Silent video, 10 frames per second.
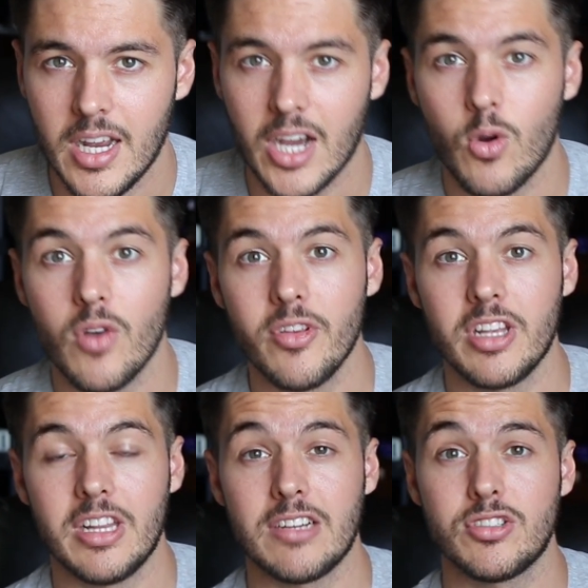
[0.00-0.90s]

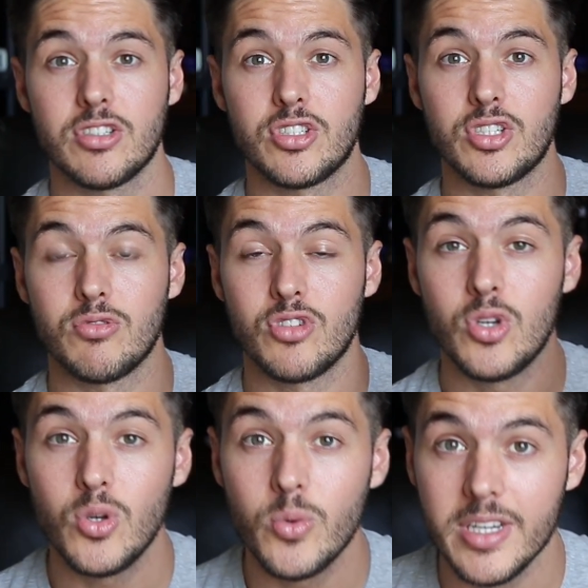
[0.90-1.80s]
that allows you to shoot
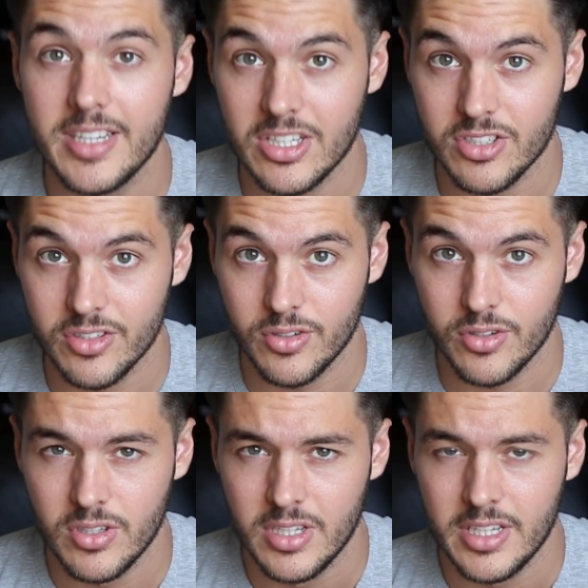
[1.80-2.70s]
2
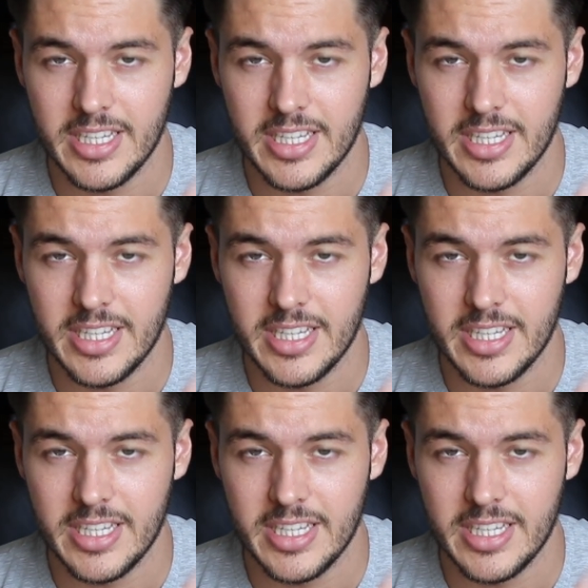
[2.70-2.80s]
additional